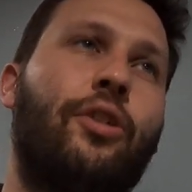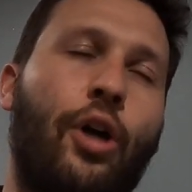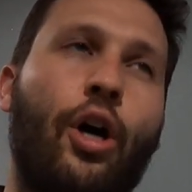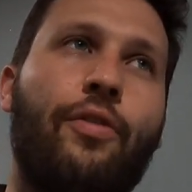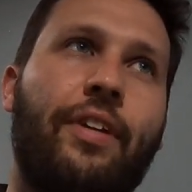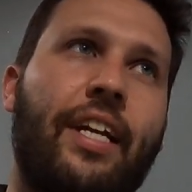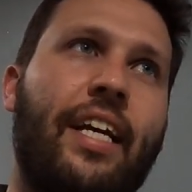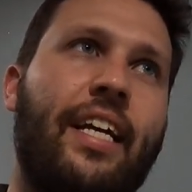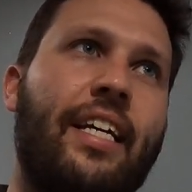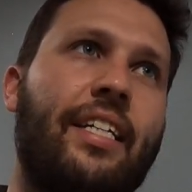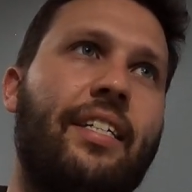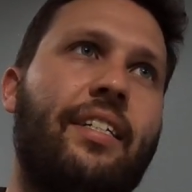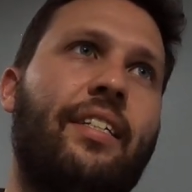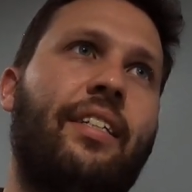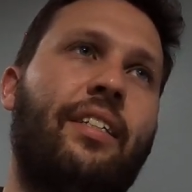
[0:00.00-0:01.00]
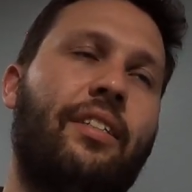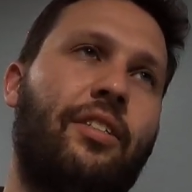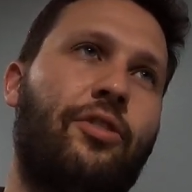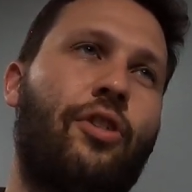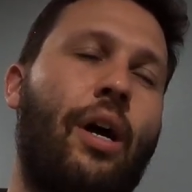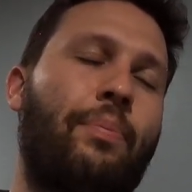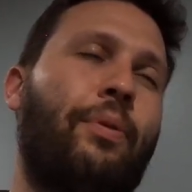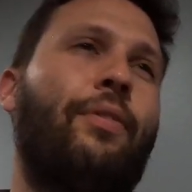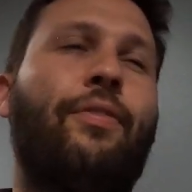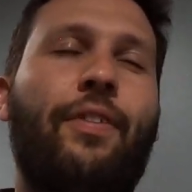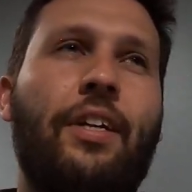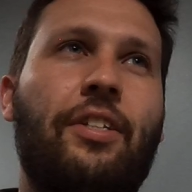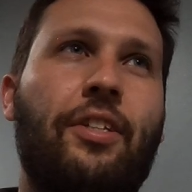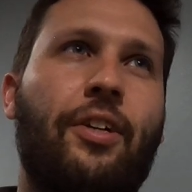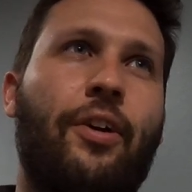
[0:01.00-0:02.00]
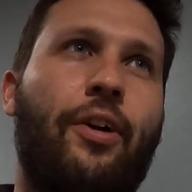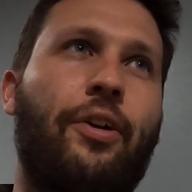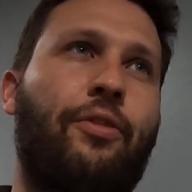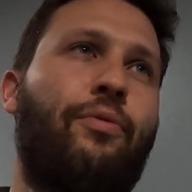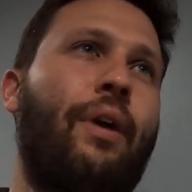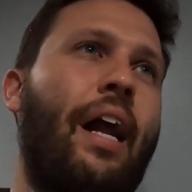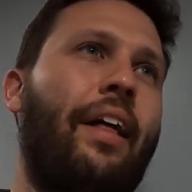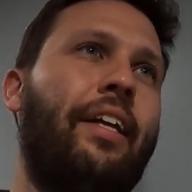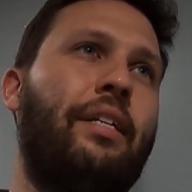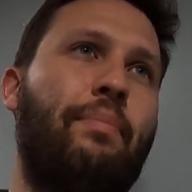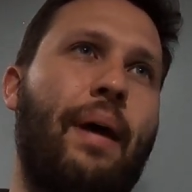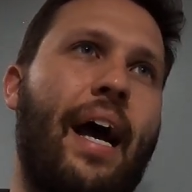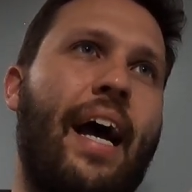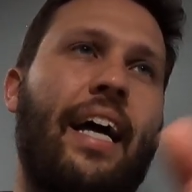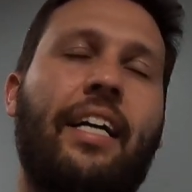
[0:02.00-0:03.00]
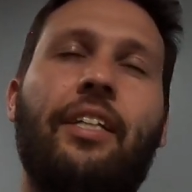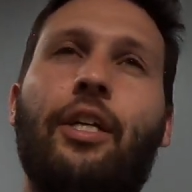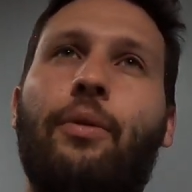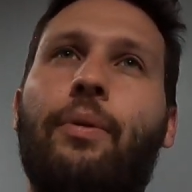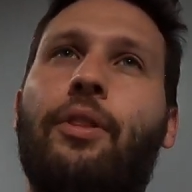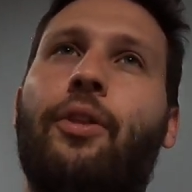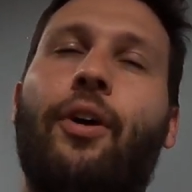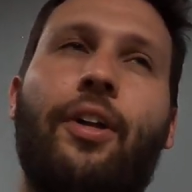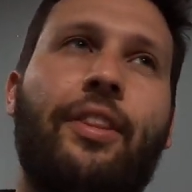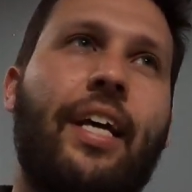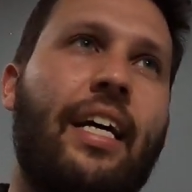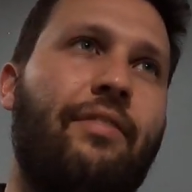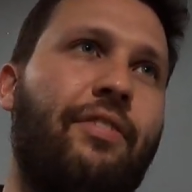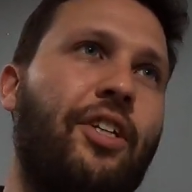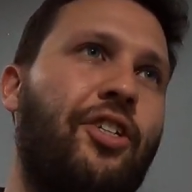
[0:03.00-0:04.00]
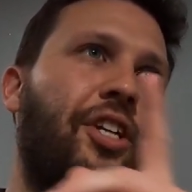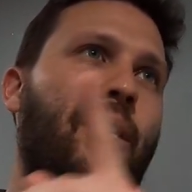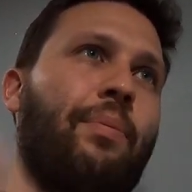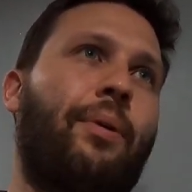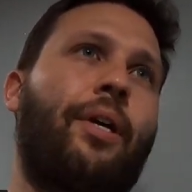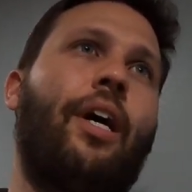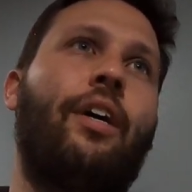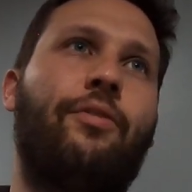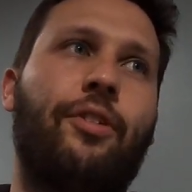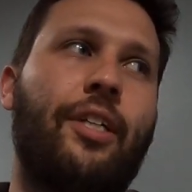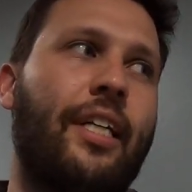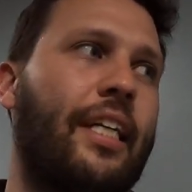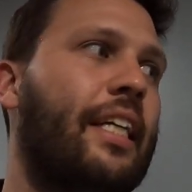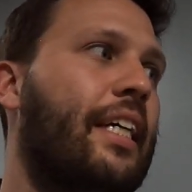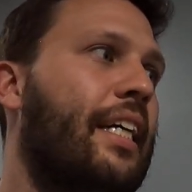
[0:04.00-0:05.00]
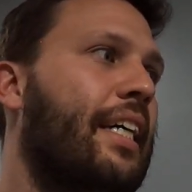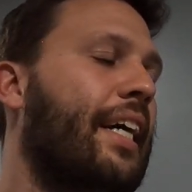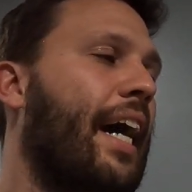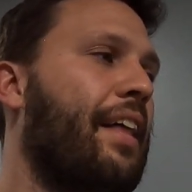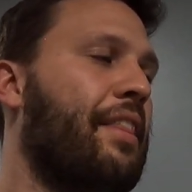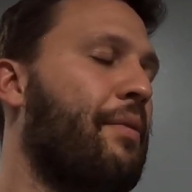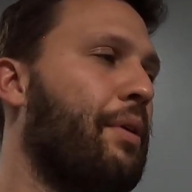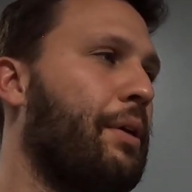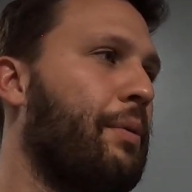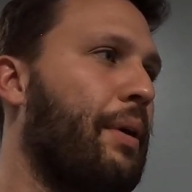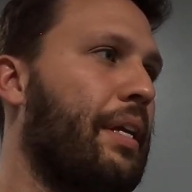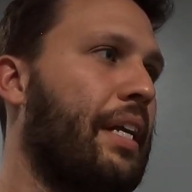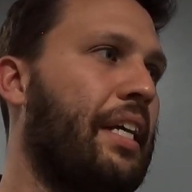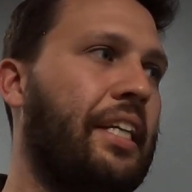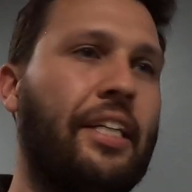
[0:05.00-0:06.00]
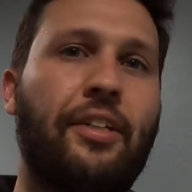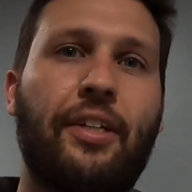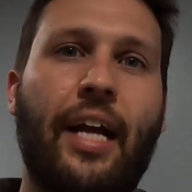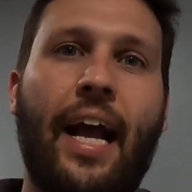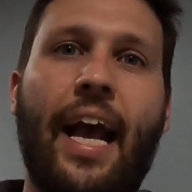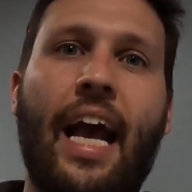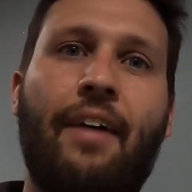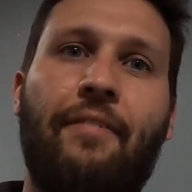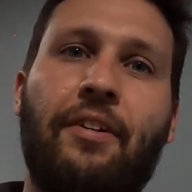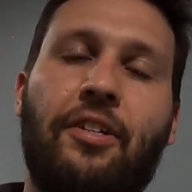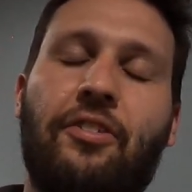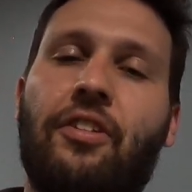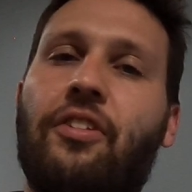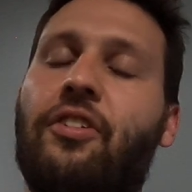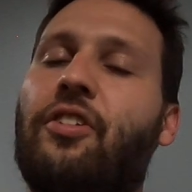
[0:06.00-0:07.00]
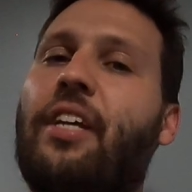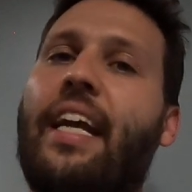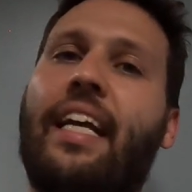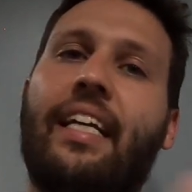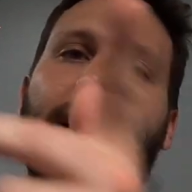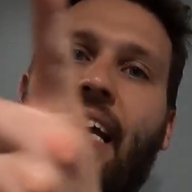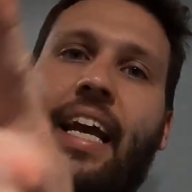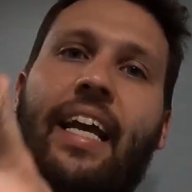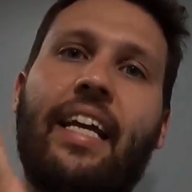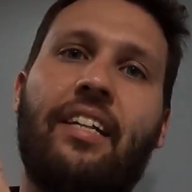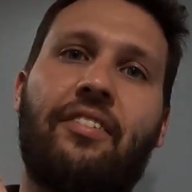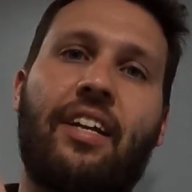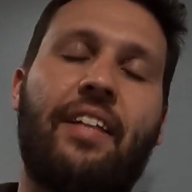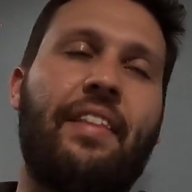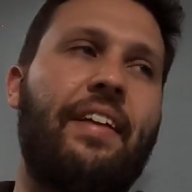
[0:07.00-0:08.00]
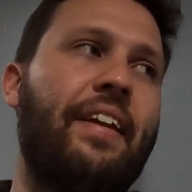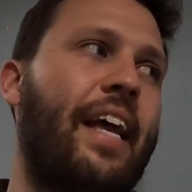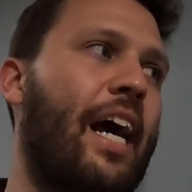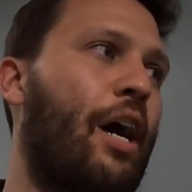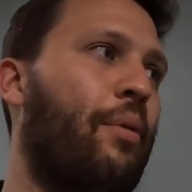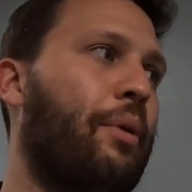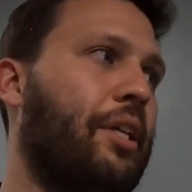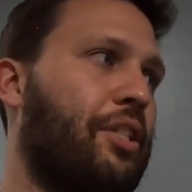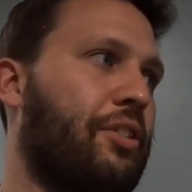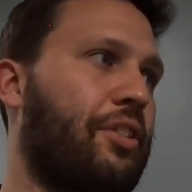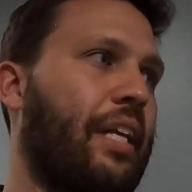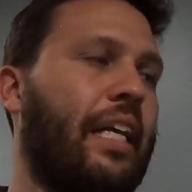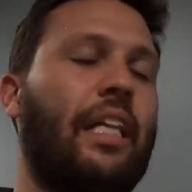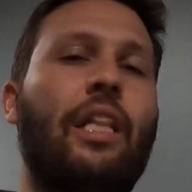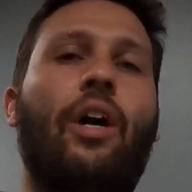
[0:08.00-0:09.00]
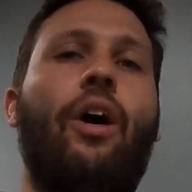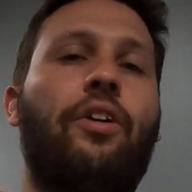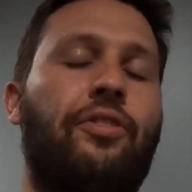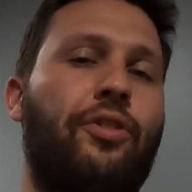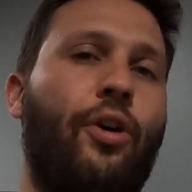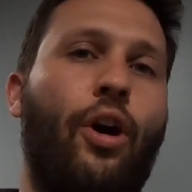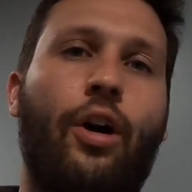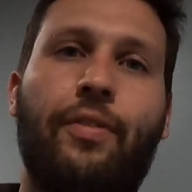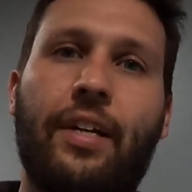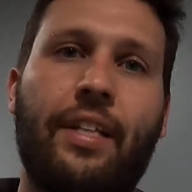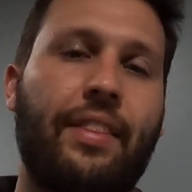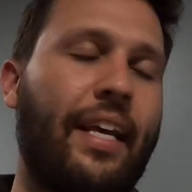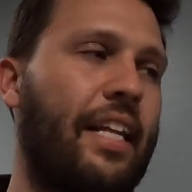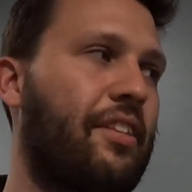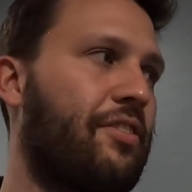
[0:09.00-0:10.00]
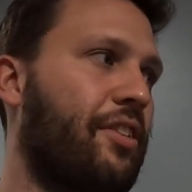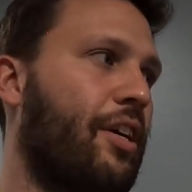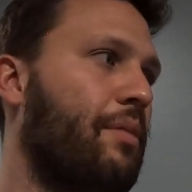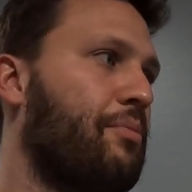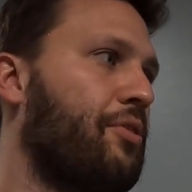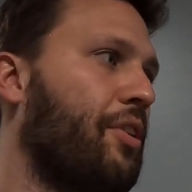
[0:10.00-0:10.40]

COVID hit, dropped off face of the earth, rallied back. No one thought that V shaped recovery. And then we went a year and a half with just insane gains. And then now we just like lost all of it and then some.